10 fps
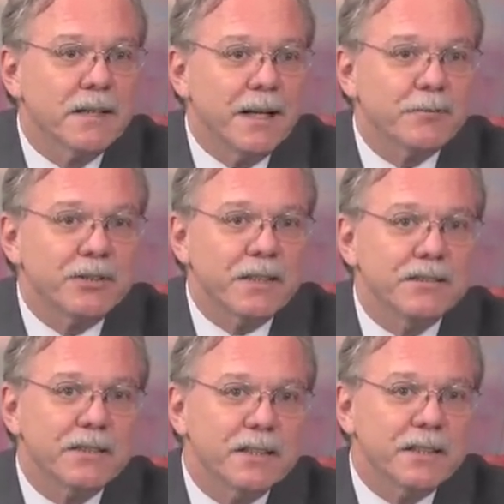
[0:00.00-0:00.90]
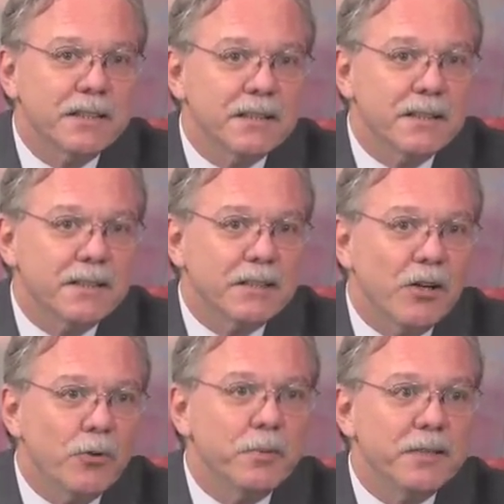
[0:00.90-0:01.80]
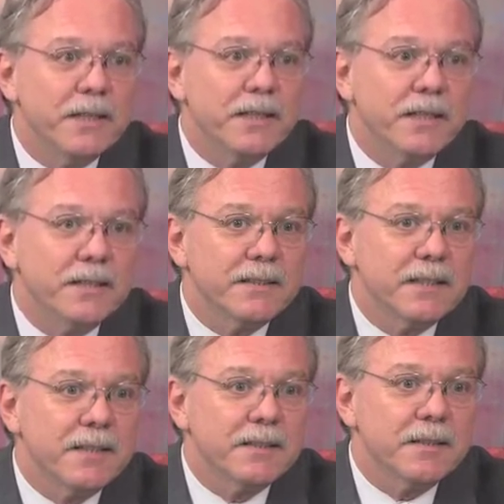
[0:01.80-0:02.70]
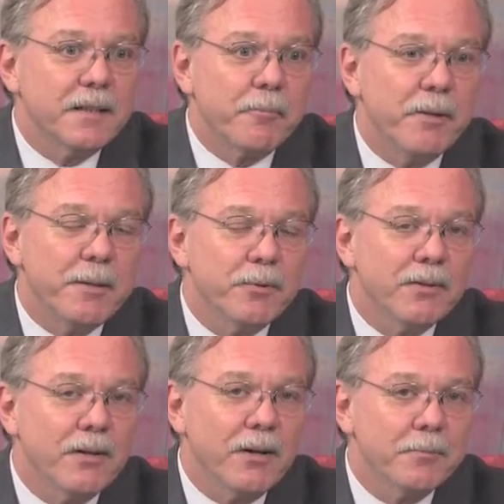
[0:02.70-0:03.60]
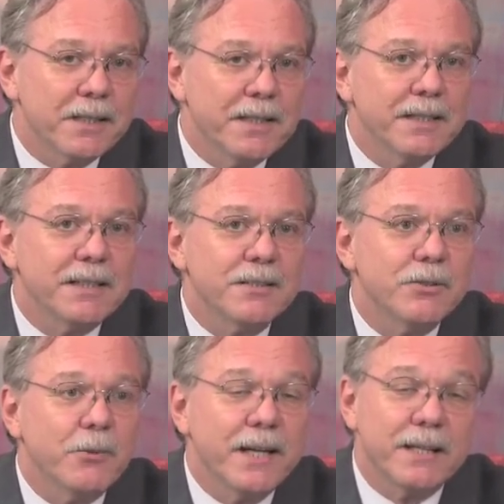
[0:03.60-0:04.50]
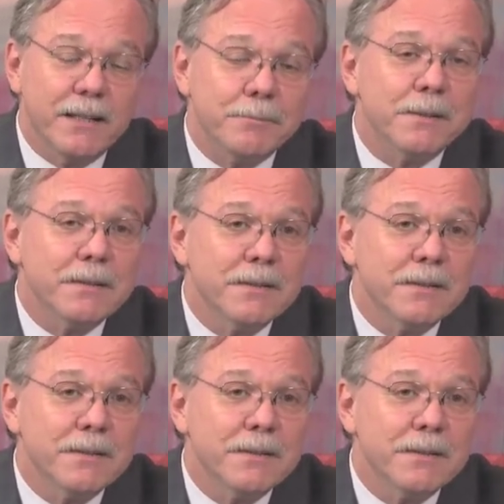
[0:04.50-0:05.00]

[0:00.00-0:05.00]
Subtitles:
I'm sensing an opening, and that people are beginning to wake up.